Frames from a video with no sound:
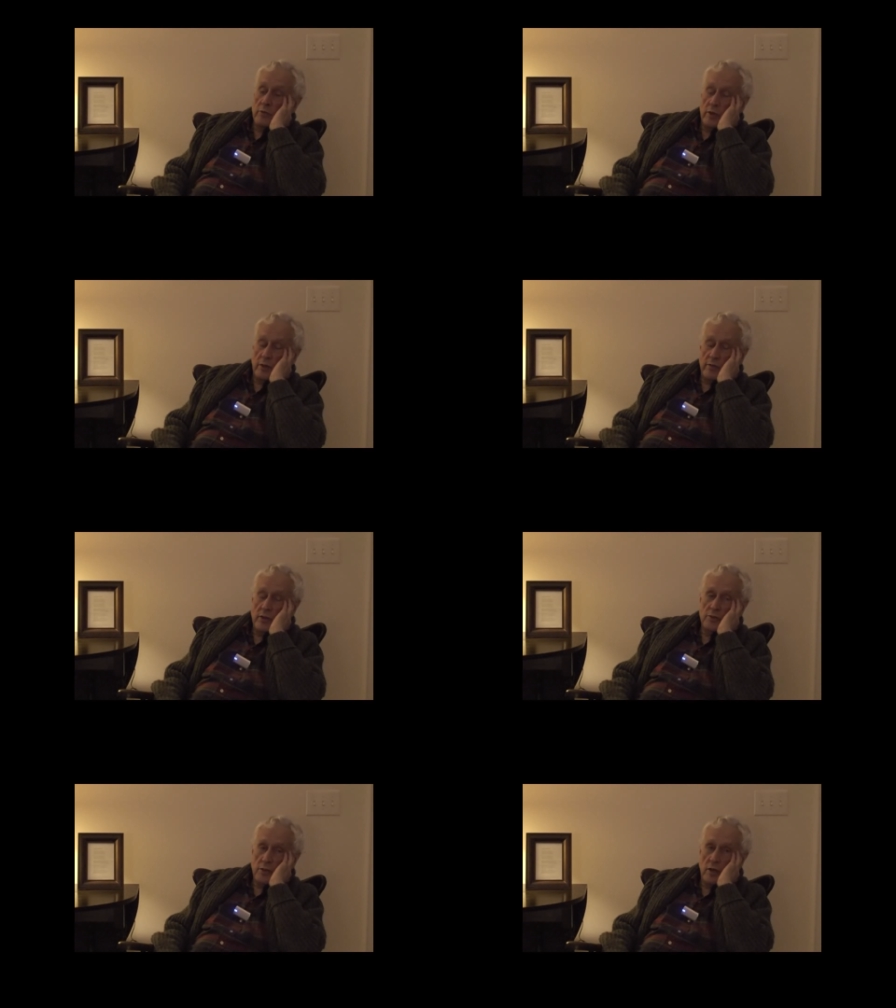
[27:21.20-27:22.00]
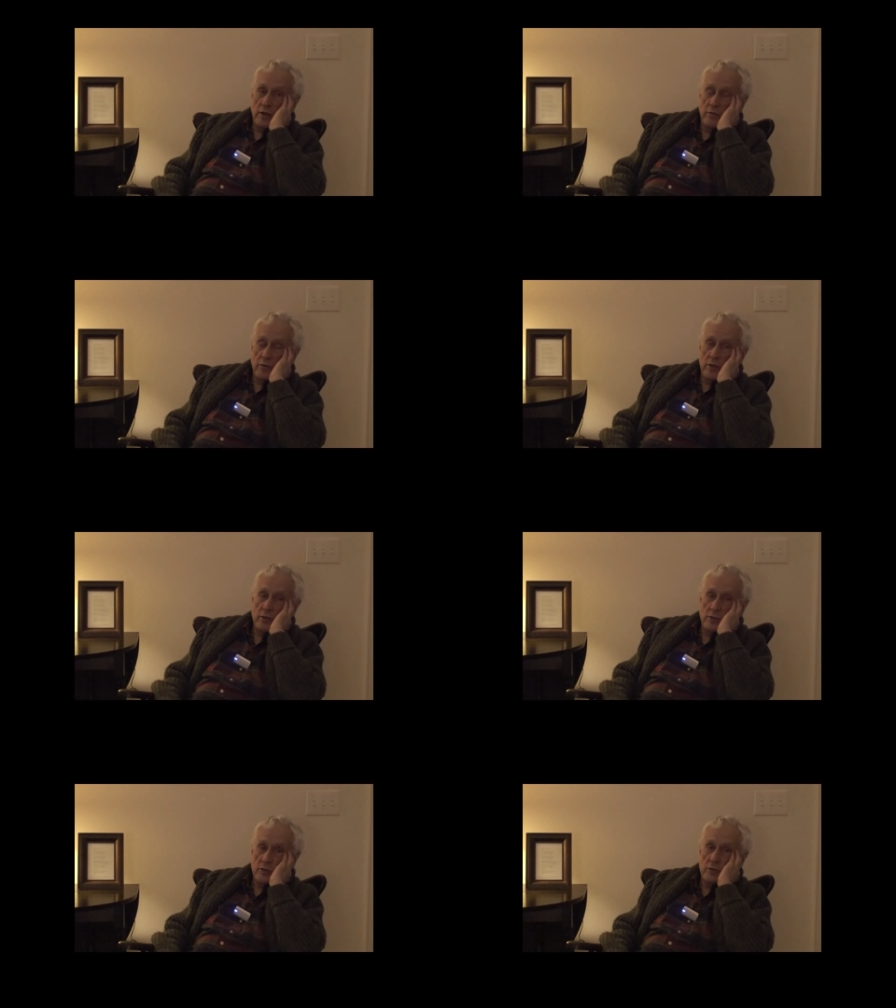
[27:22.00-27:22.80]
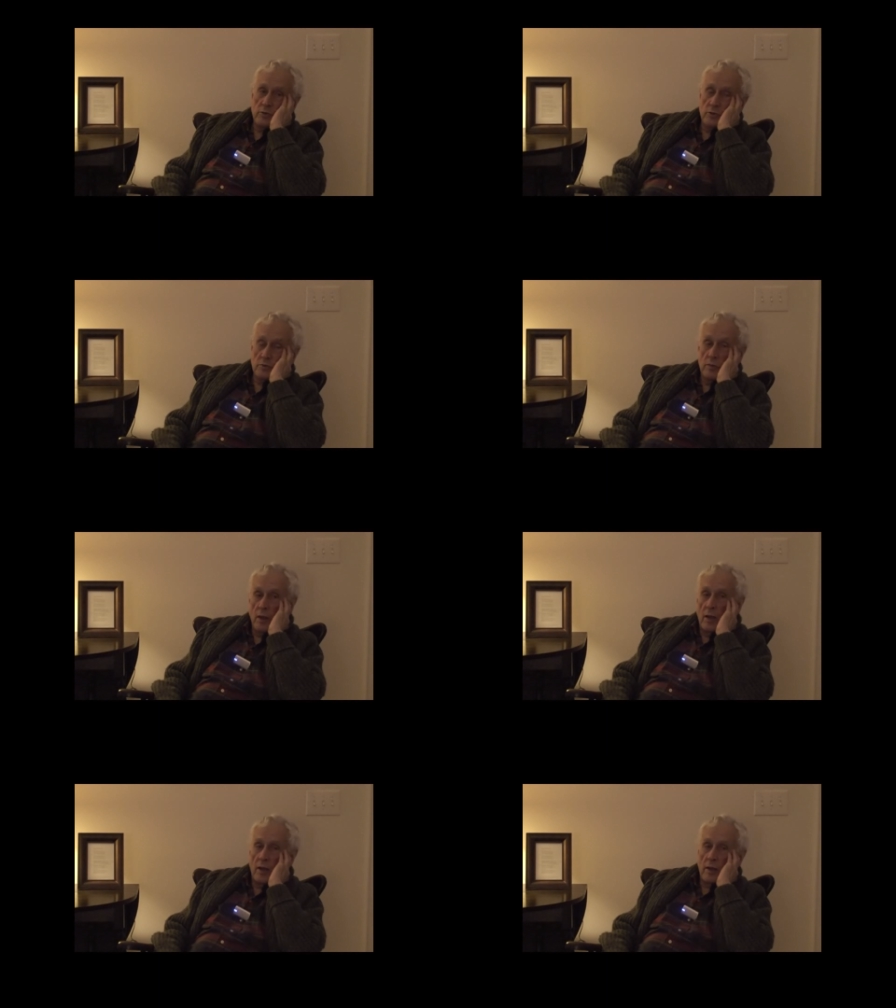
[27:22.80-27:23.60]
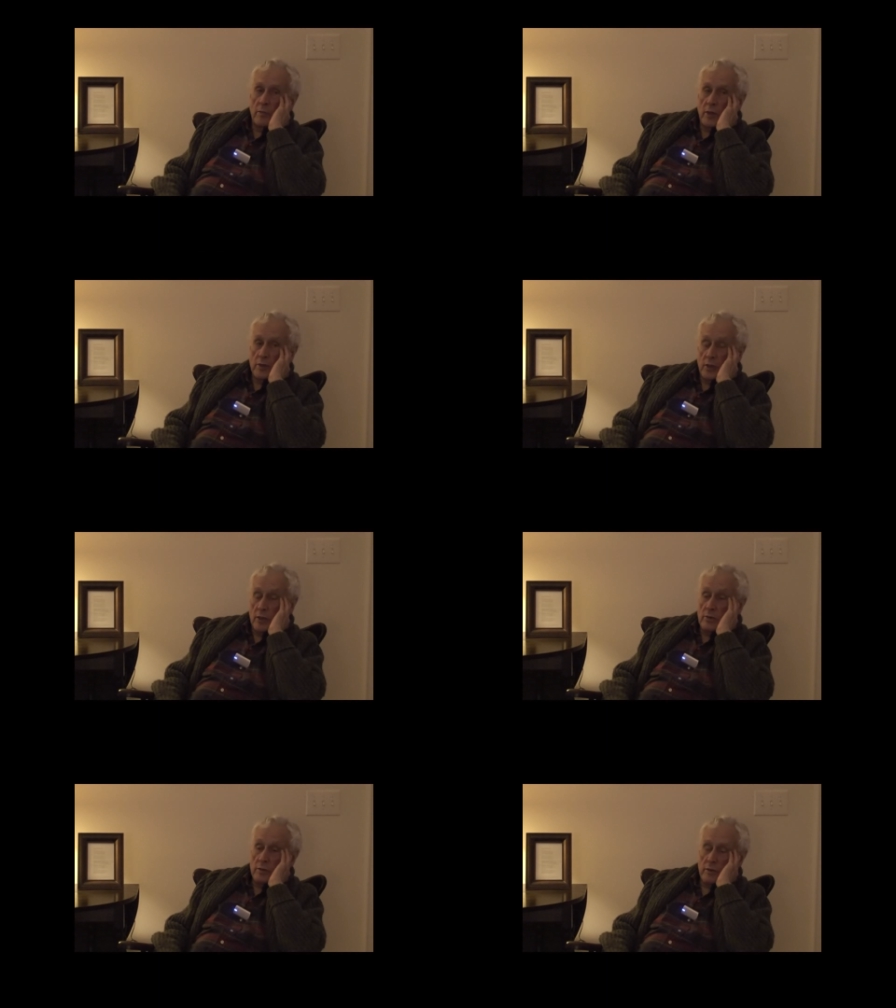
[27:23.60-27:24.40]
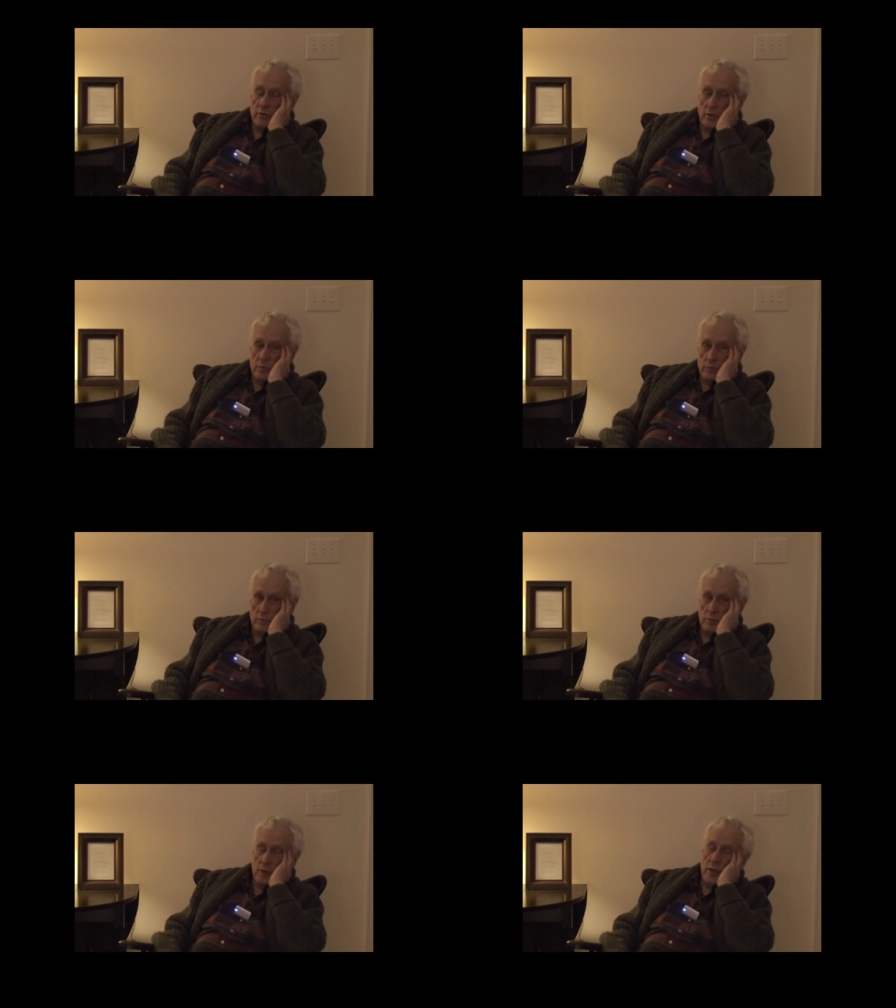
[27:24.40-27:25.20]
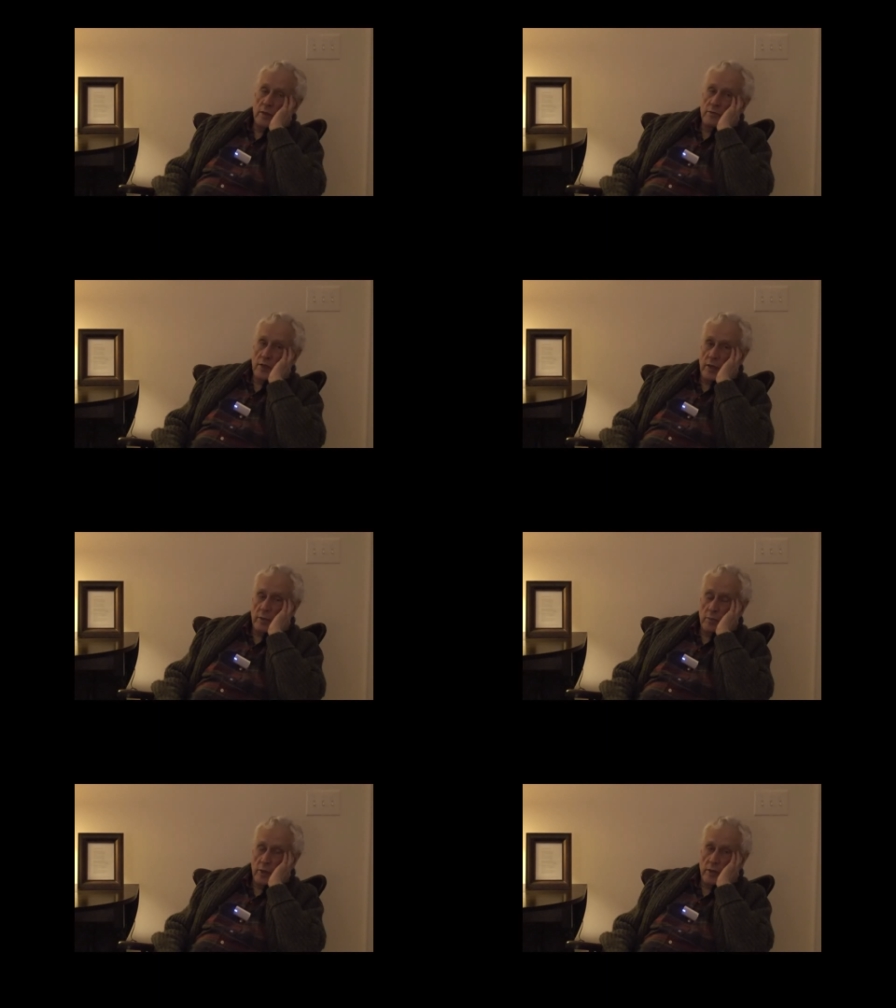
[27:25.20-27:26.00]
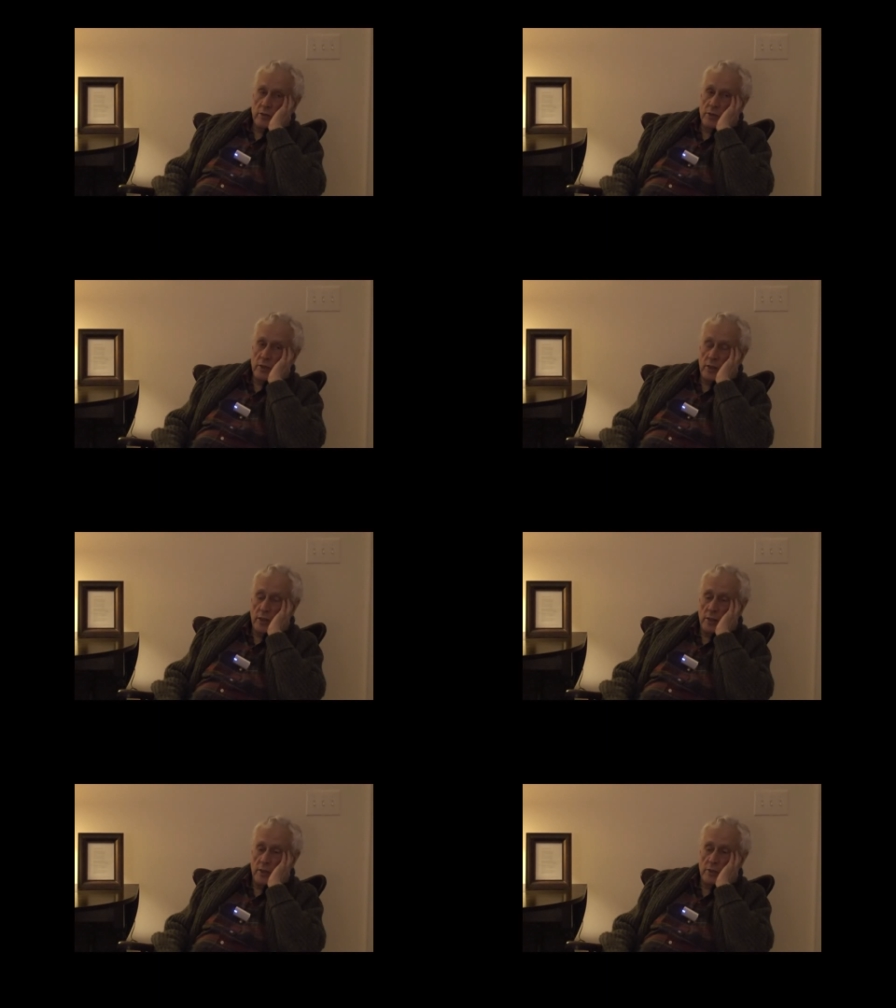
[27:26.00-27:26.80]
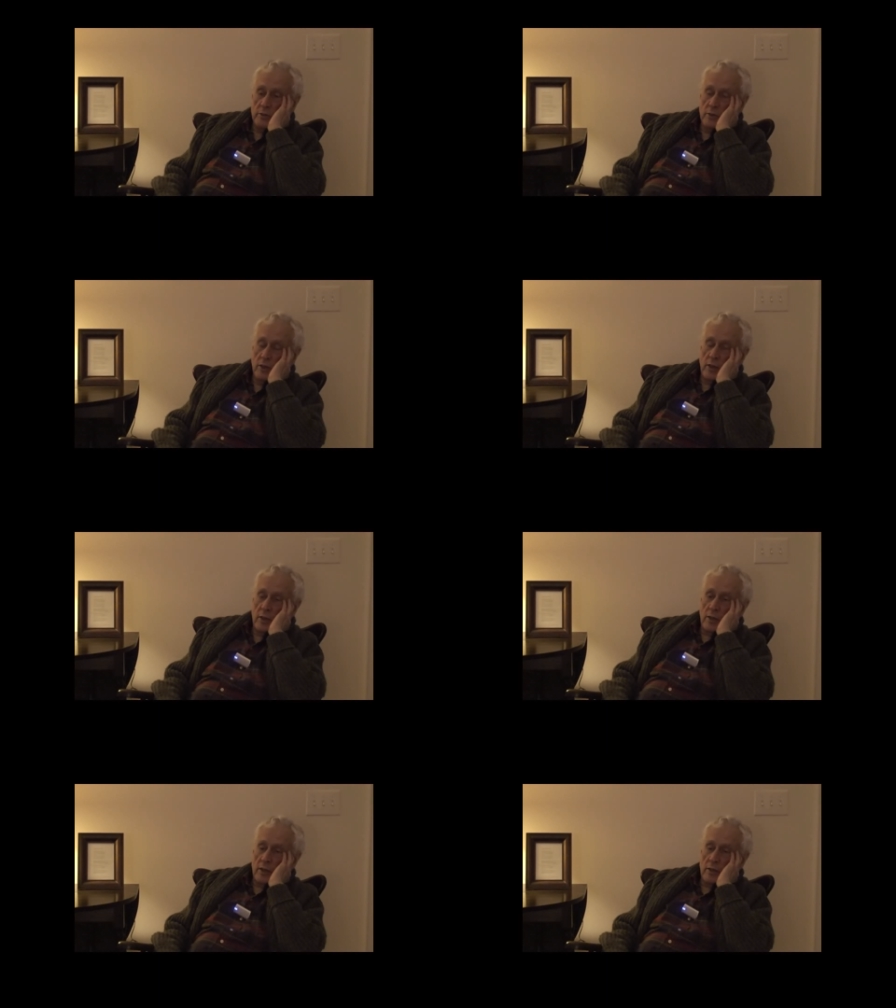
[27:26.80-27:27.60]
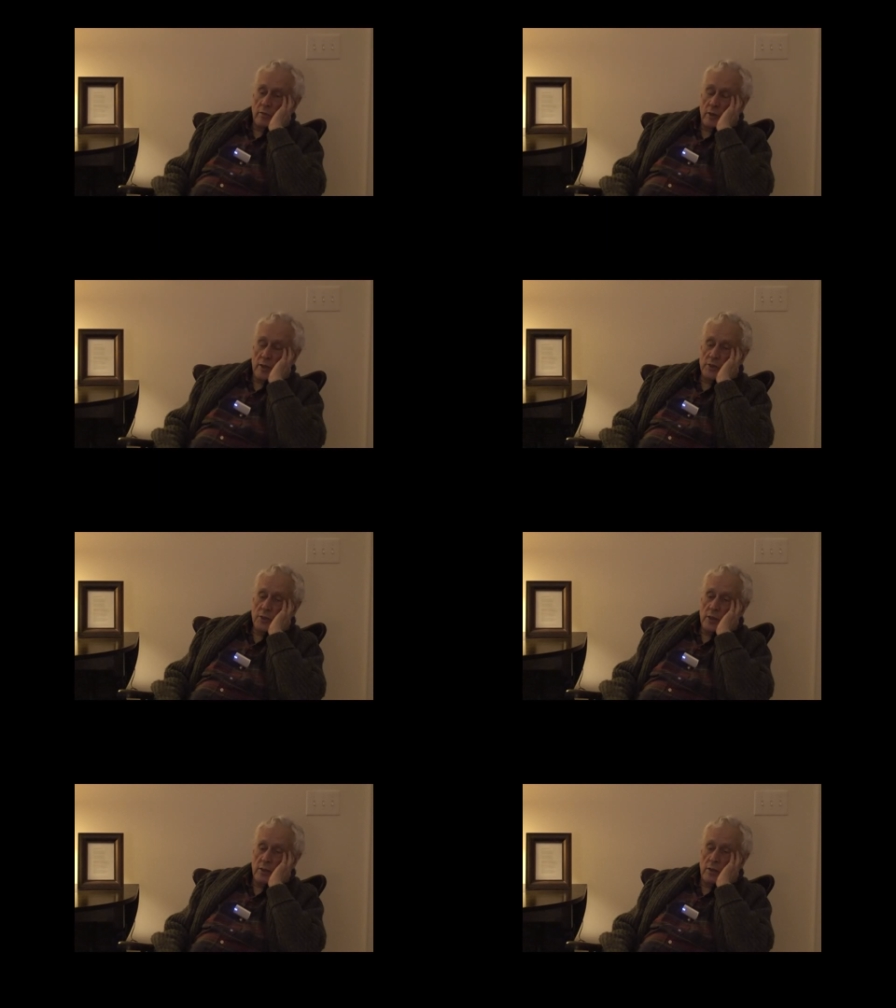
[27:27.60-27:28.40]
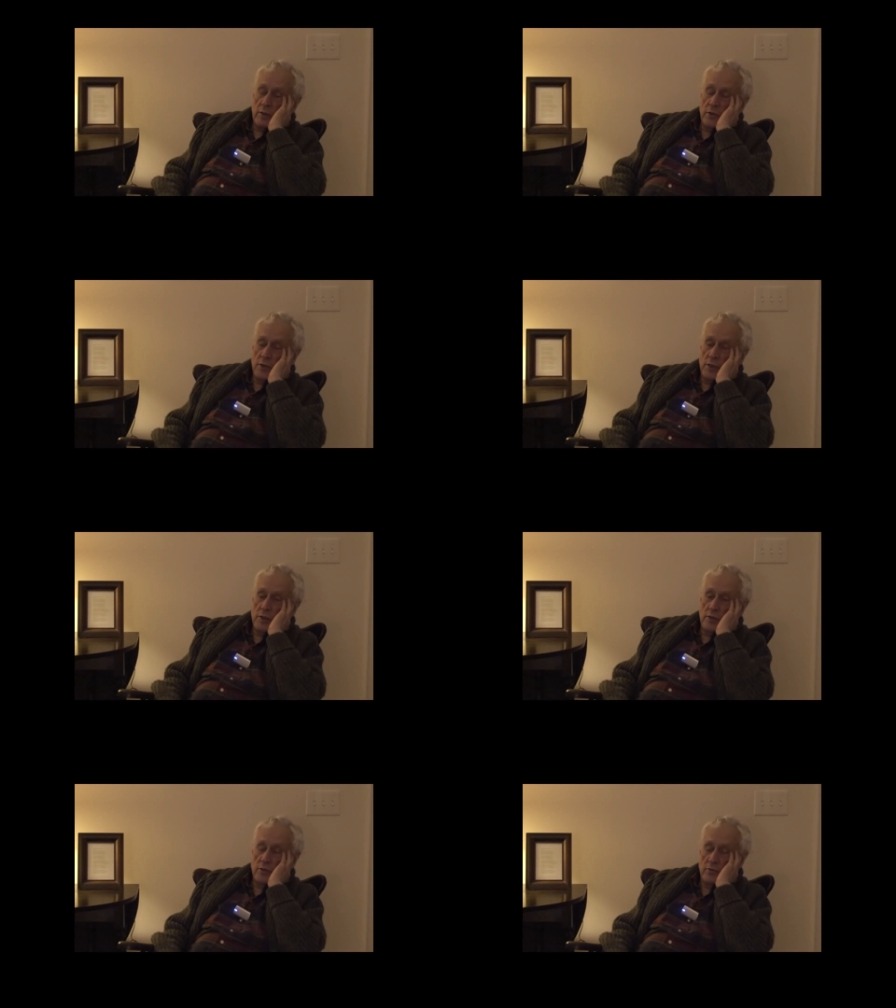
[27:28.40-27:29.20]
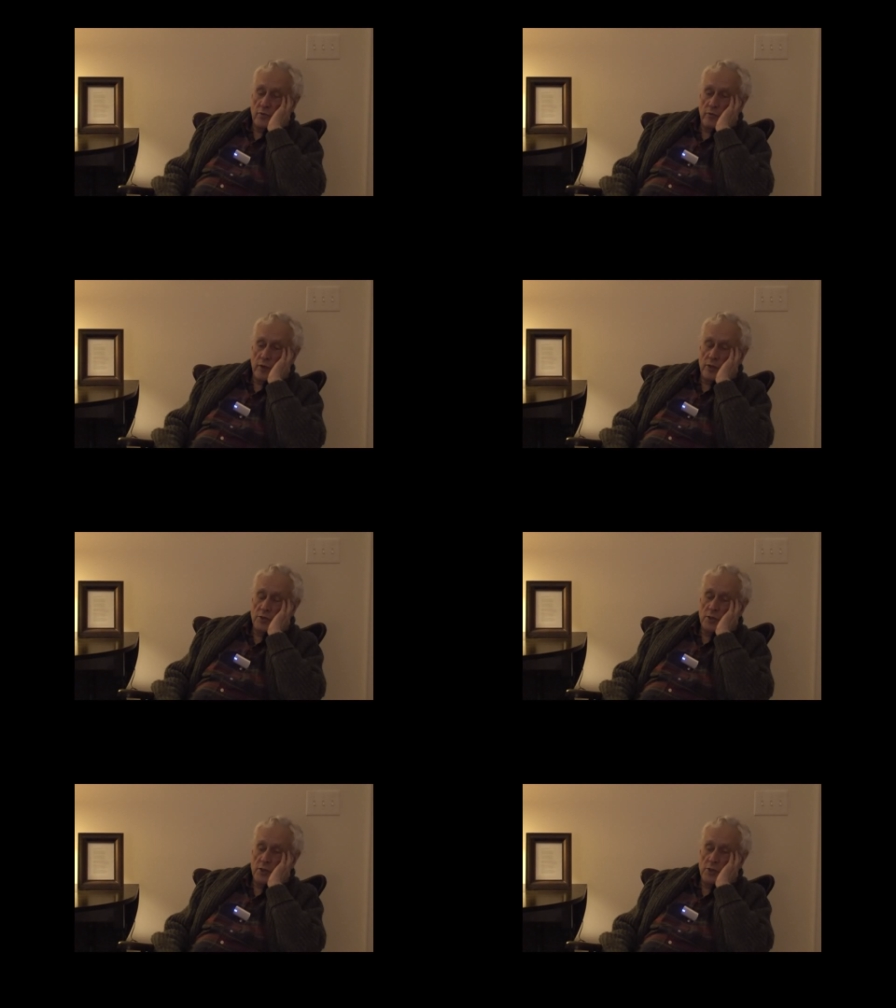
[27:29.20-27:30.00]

I really felt sorry for the institution because I couldn't devote the kind of time and energy that I needed to. And Lee said, all you need to do for religious